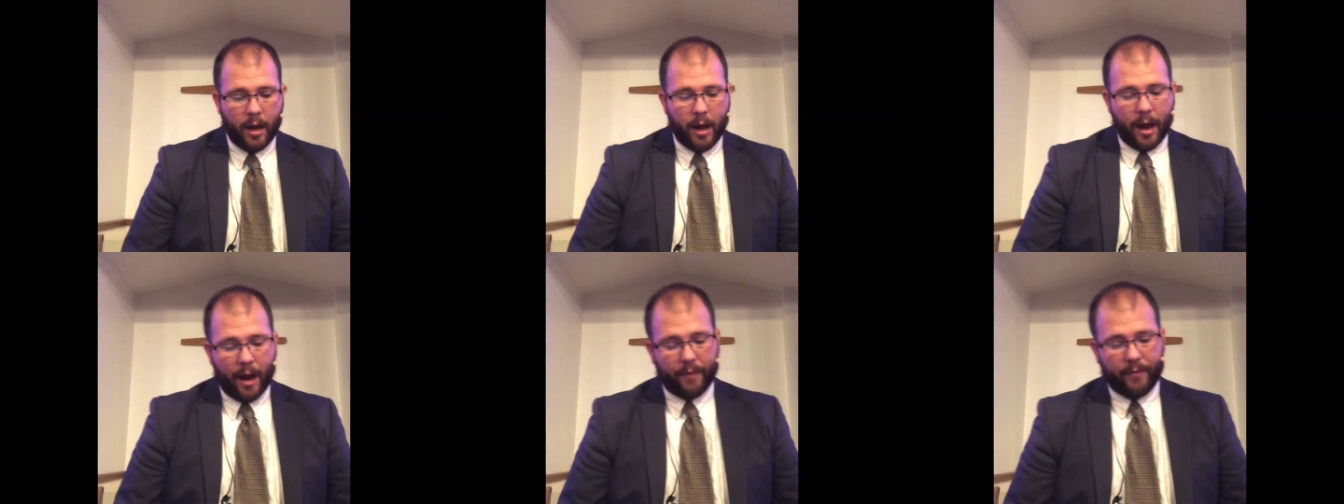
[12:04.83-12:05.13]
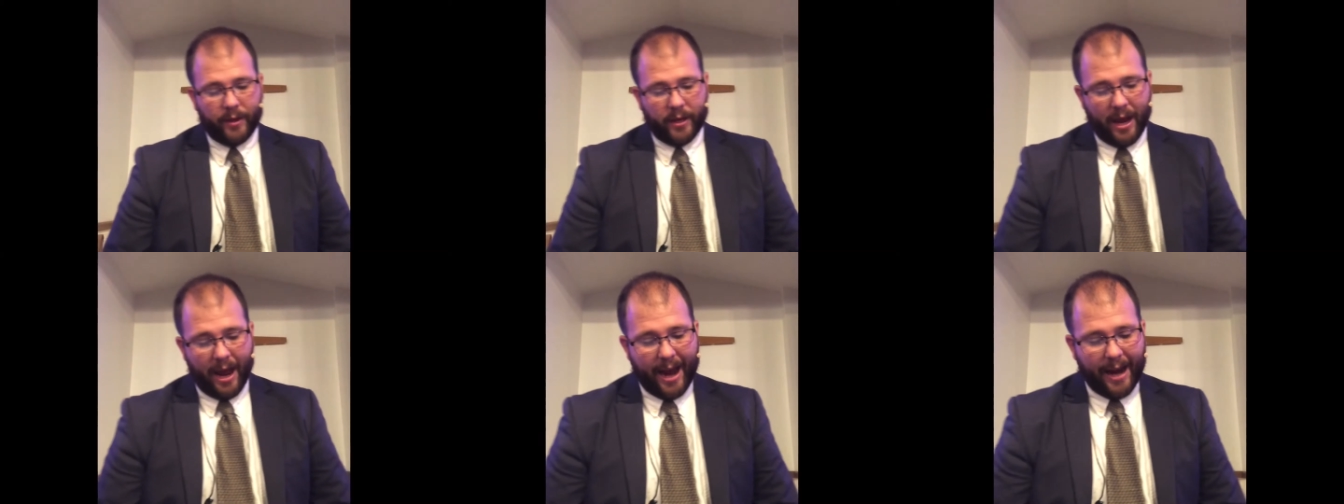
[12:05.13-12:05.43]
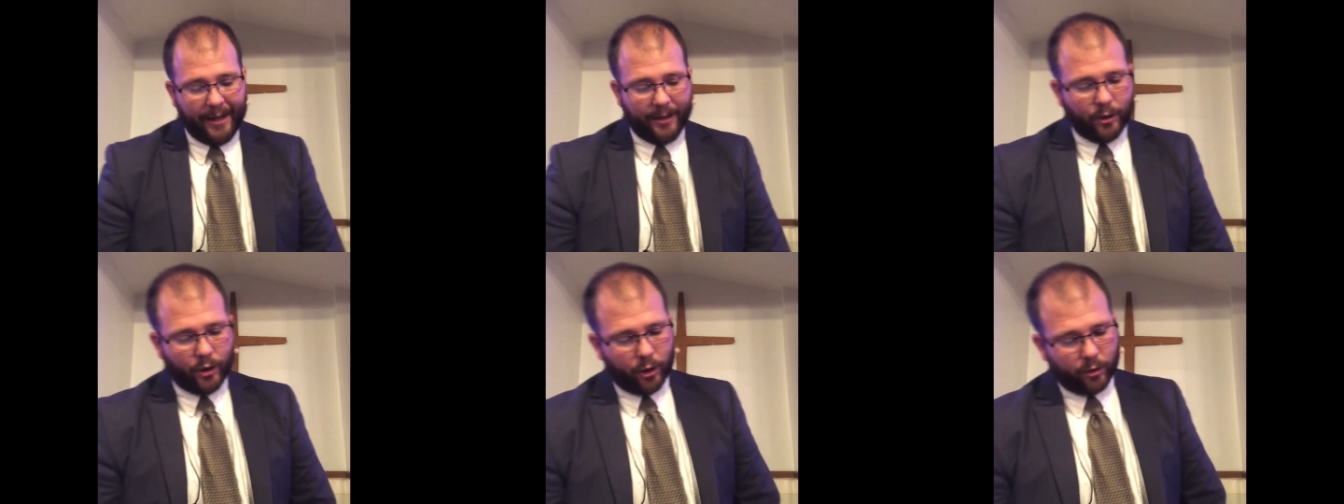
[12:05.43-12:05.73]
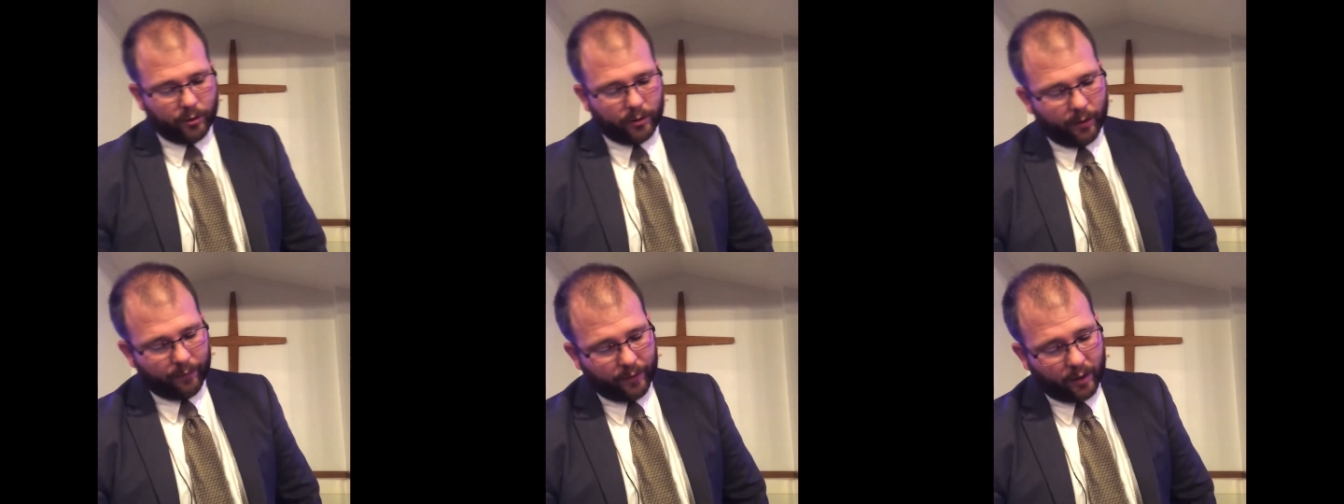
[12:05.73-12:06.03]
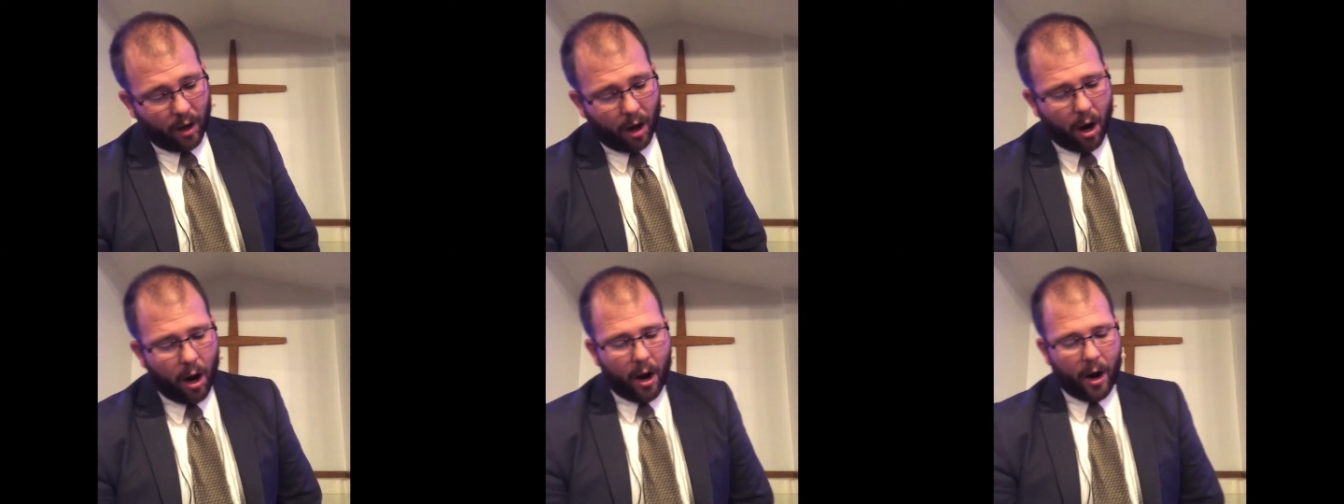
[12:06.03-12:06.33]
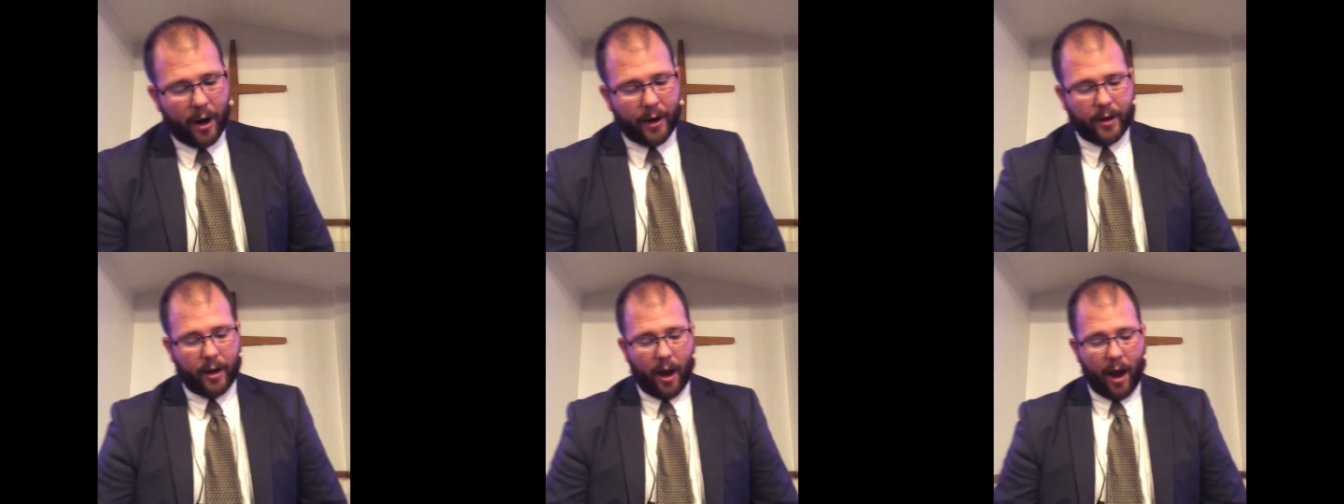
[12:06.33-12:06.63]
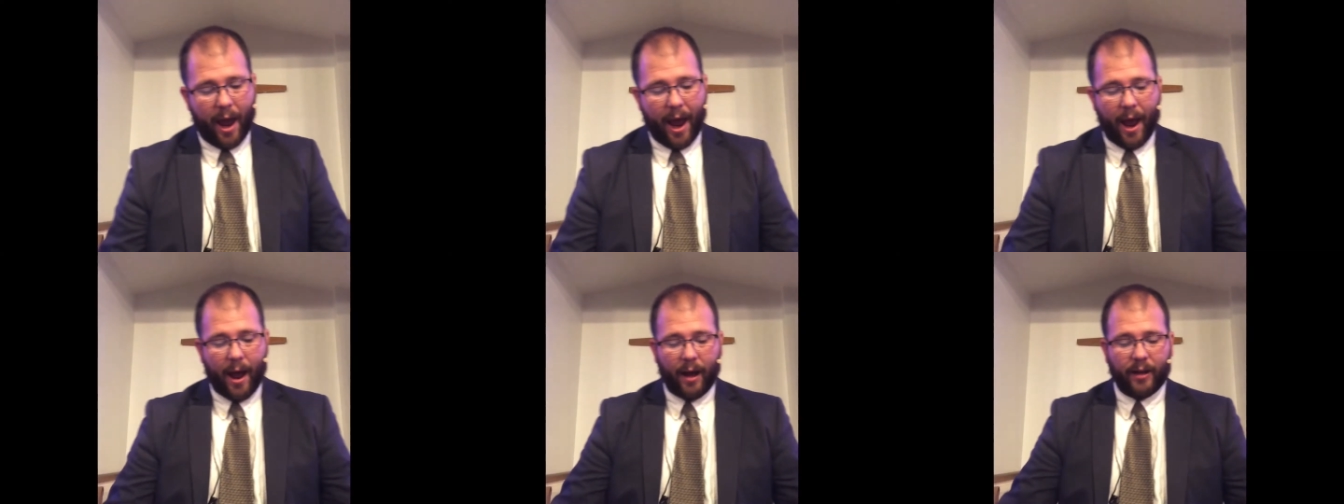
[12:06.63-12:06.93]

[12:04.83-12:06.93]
and the angels of God